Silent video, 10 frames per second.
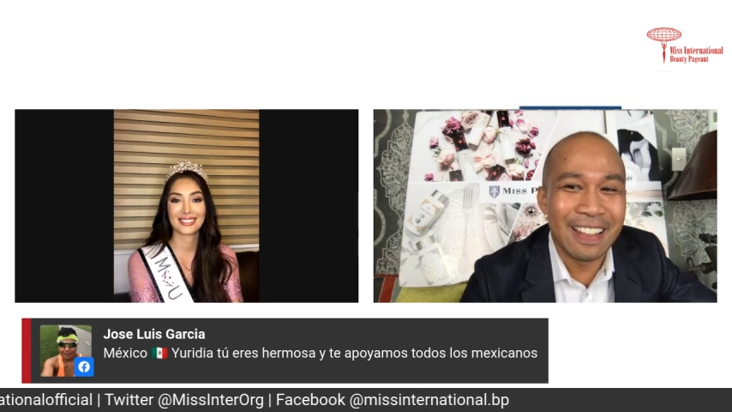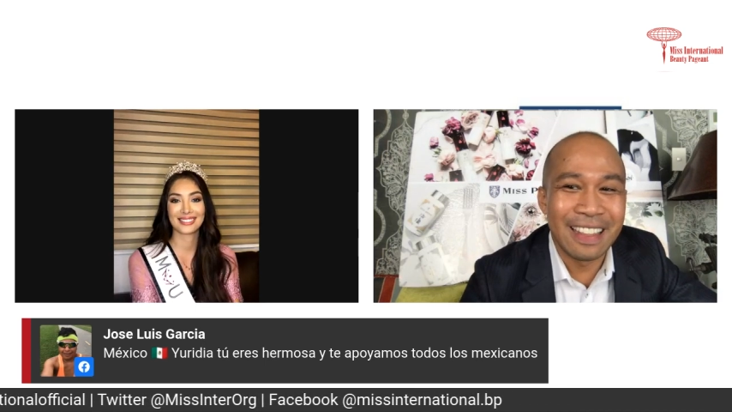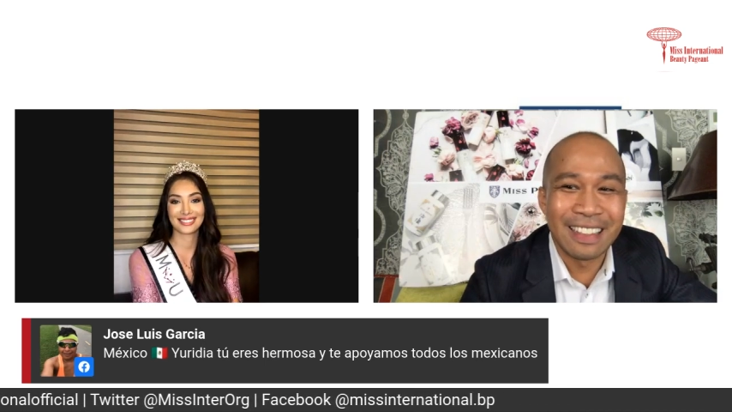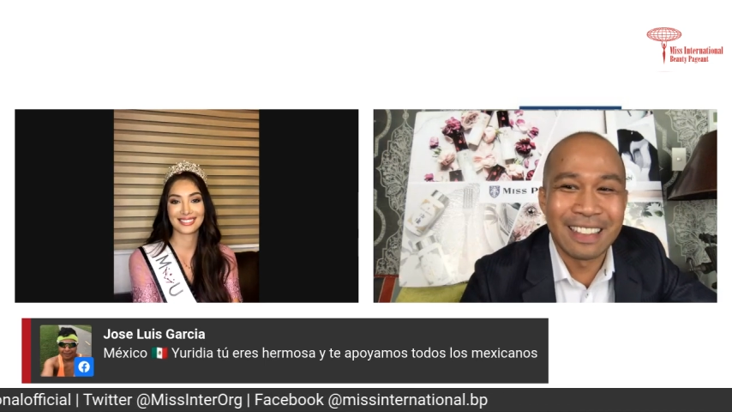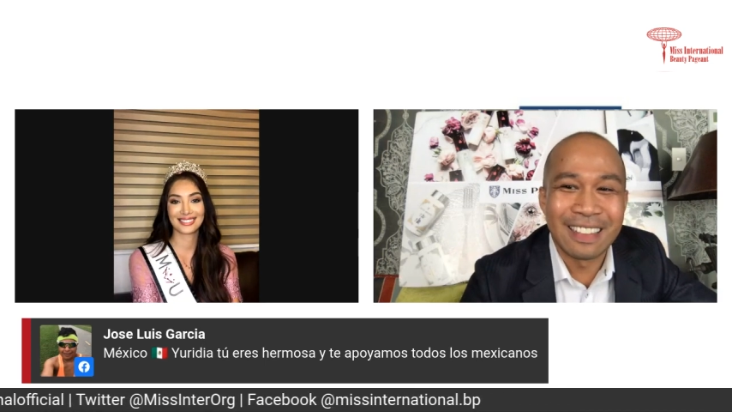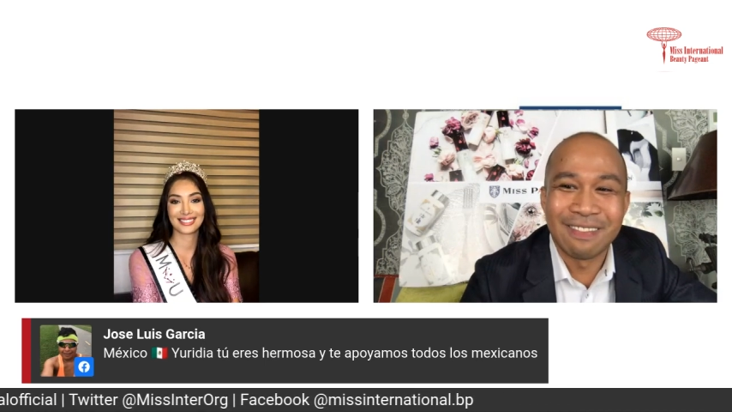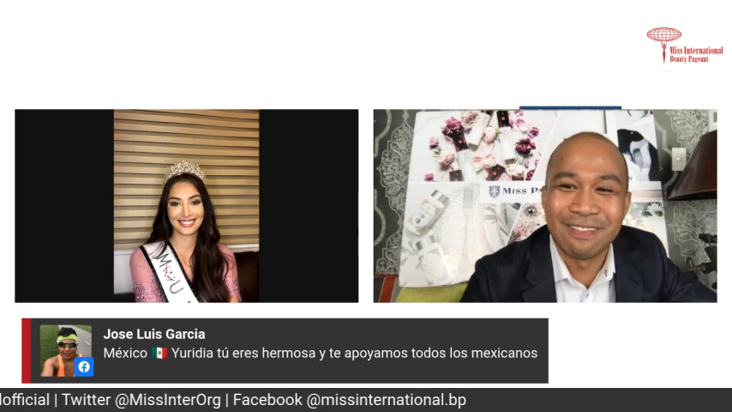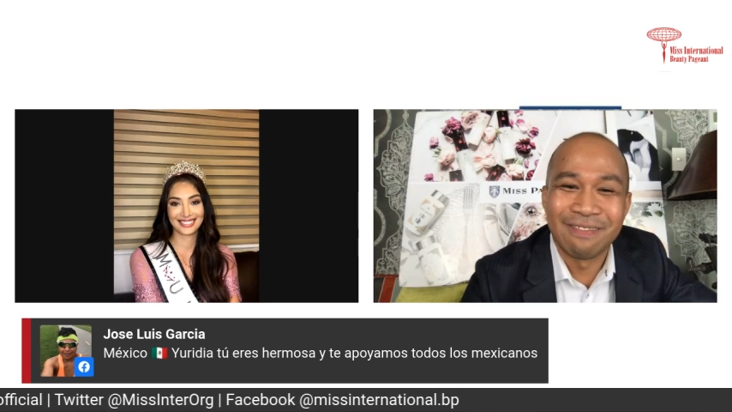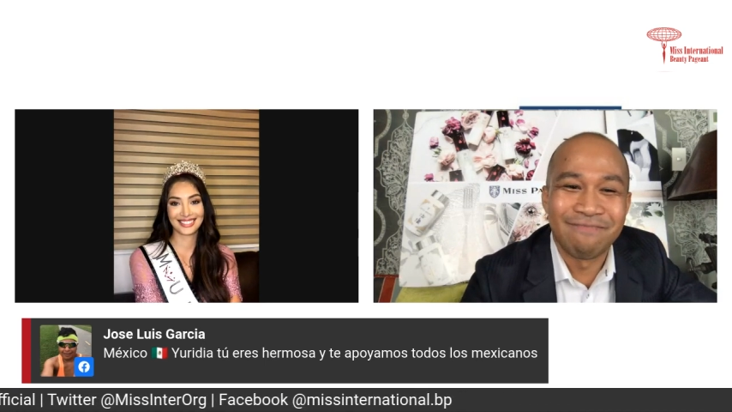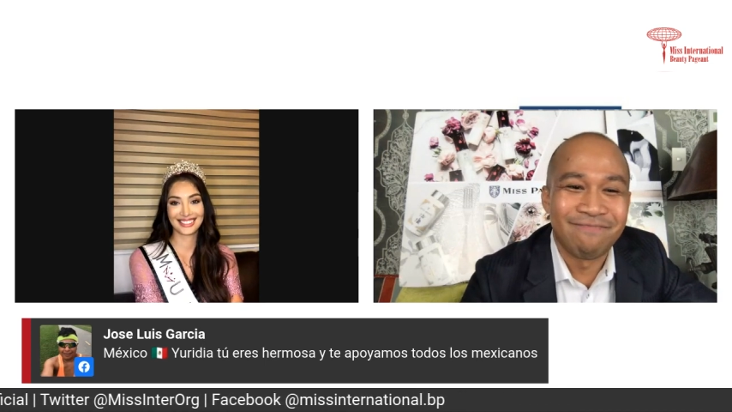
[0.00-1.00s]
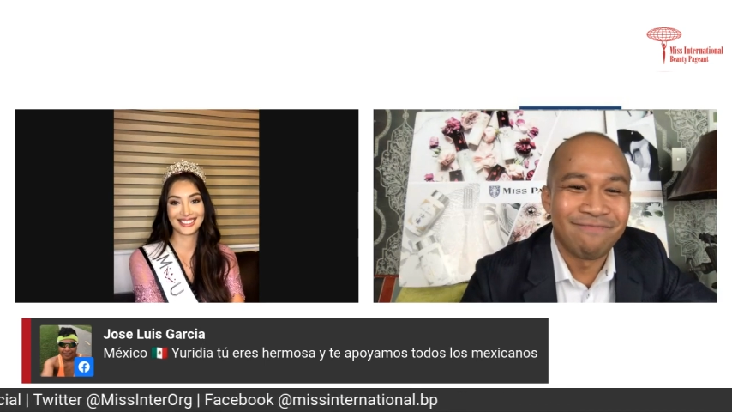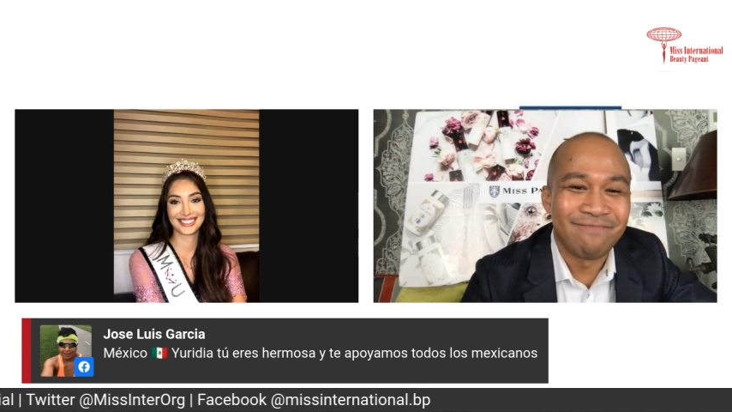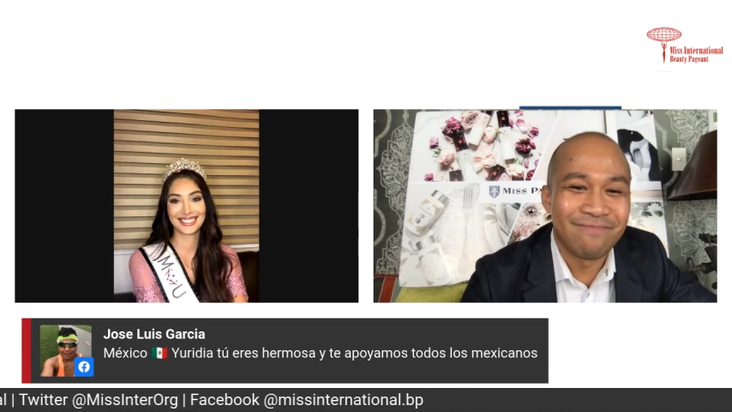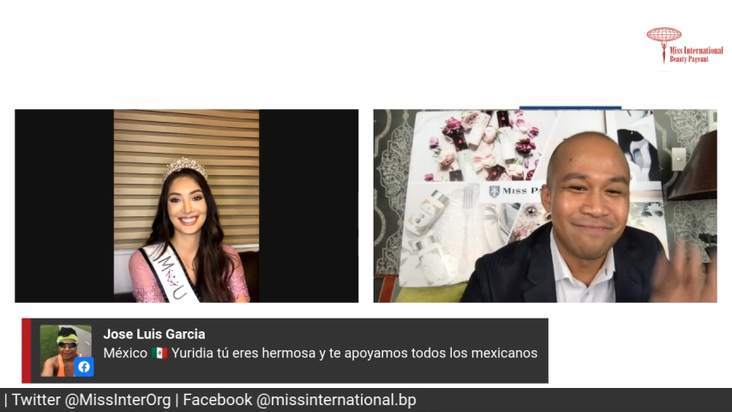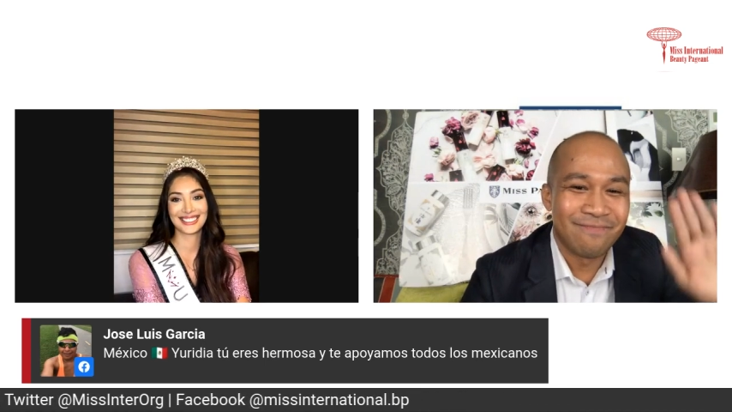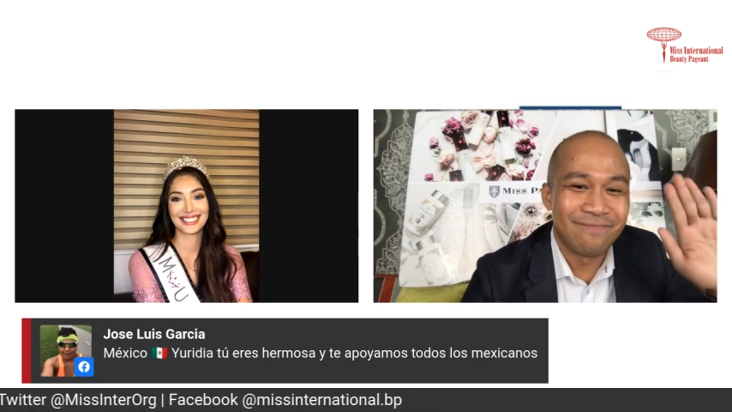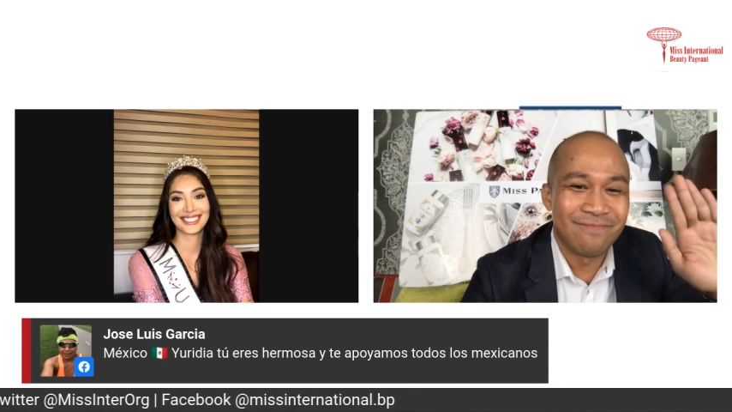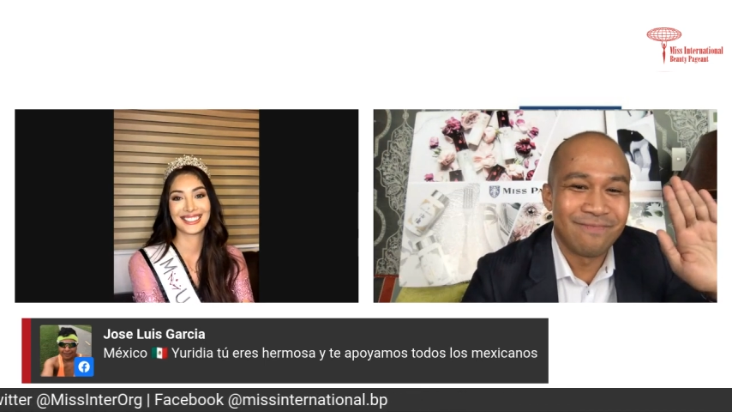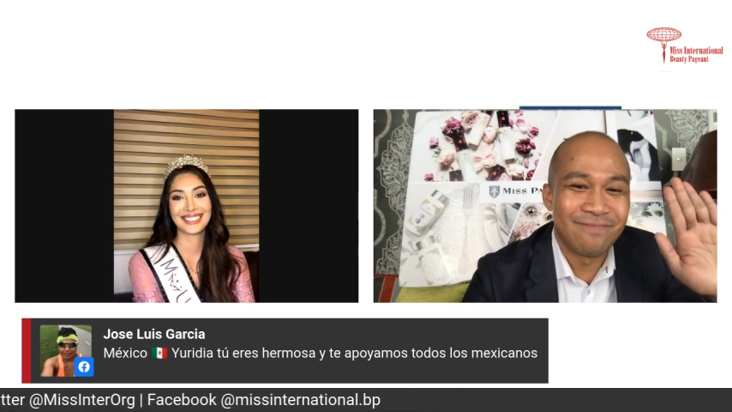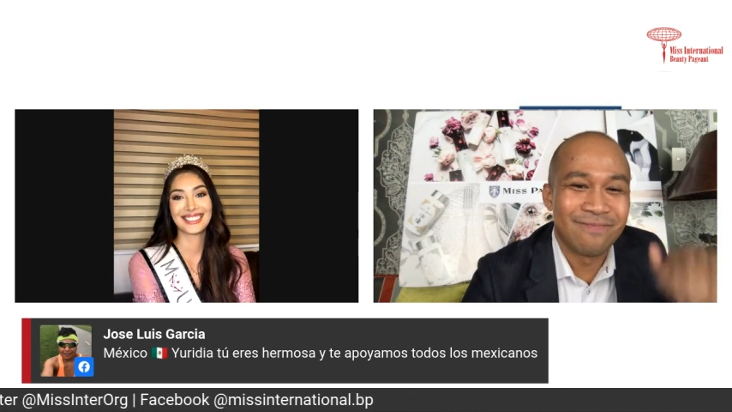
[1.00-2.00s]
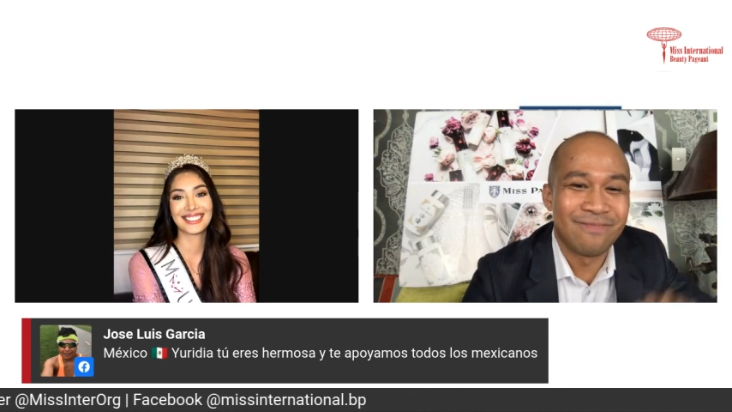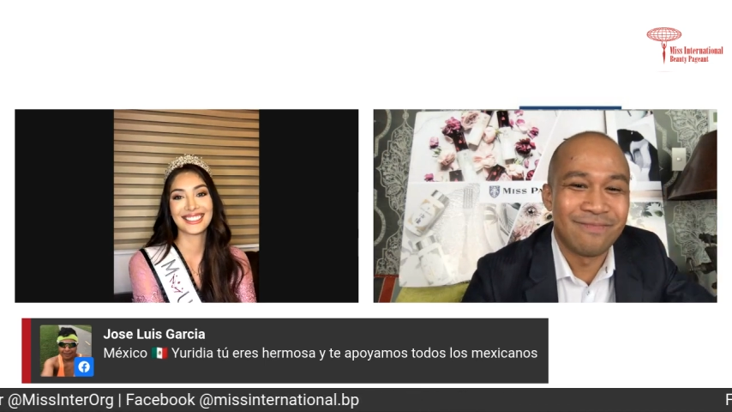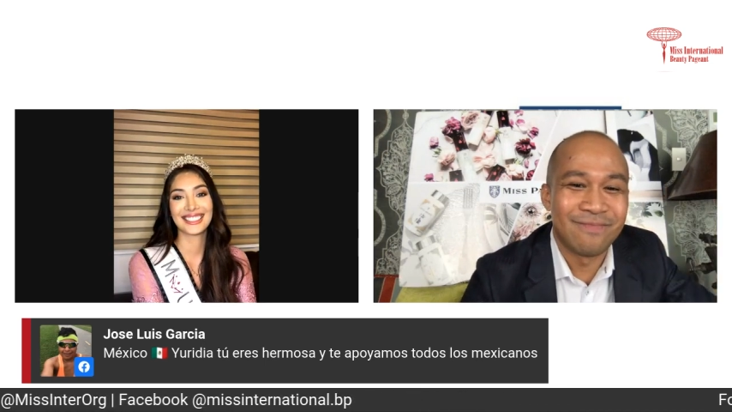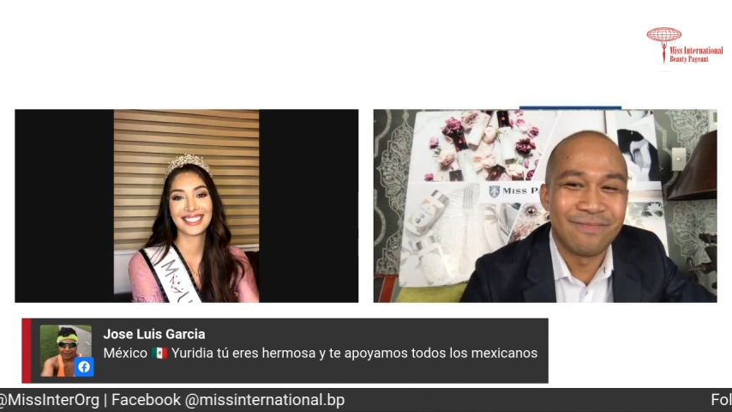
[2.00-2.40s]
No one is speaking in this clip.